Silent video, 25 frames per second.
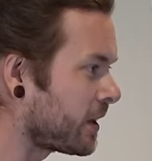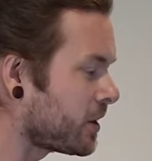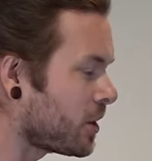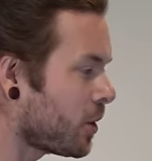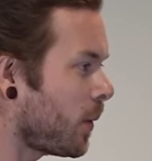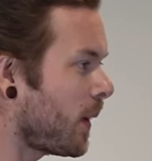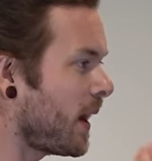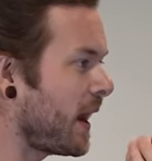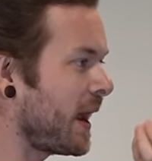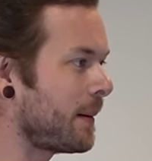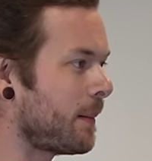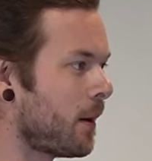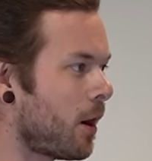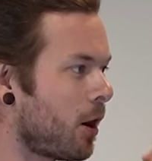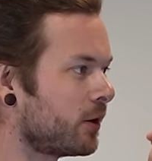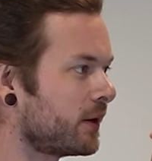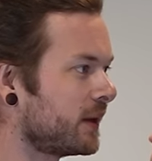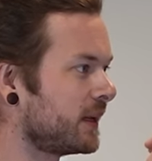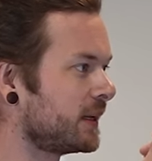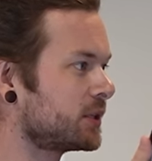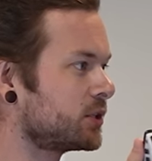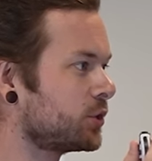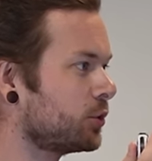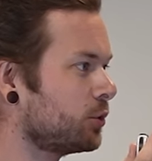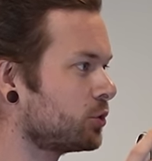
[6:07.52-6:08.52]
don't know why I'm
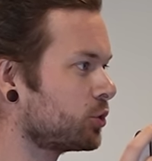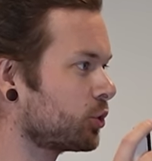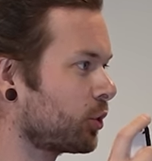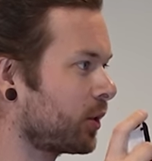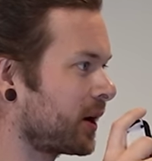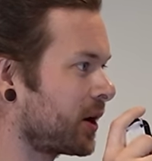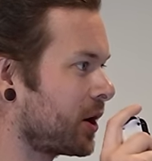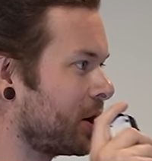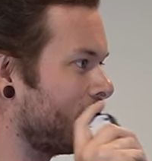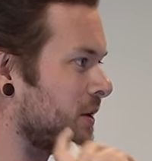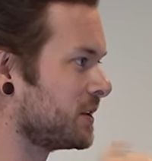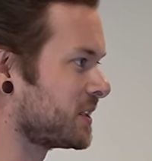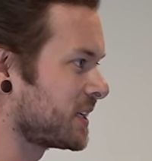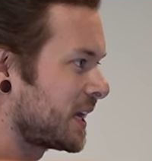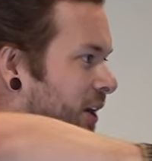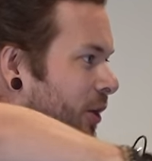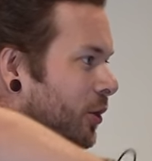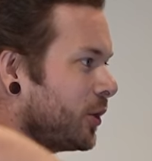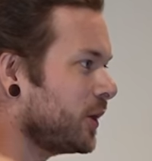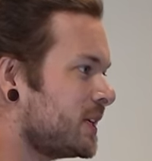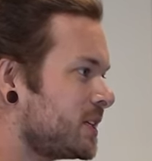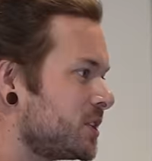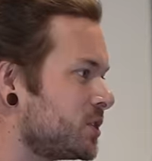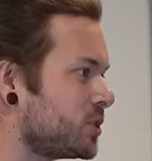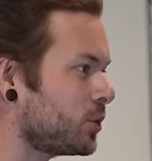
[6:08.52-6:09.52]
holding two Joy-Cons. I
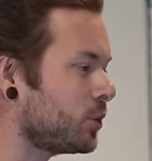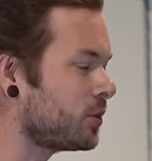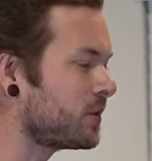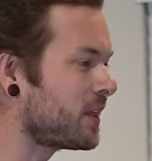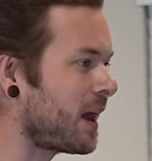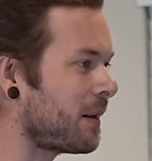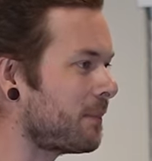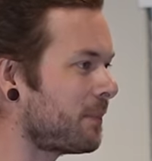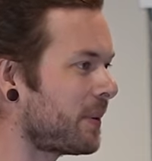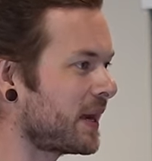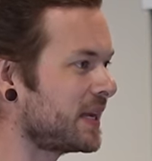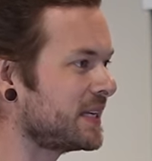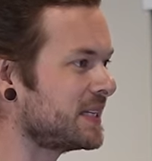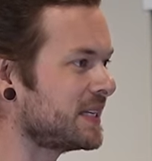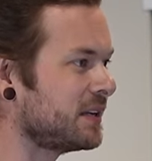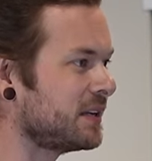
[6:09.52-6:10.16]
always do that by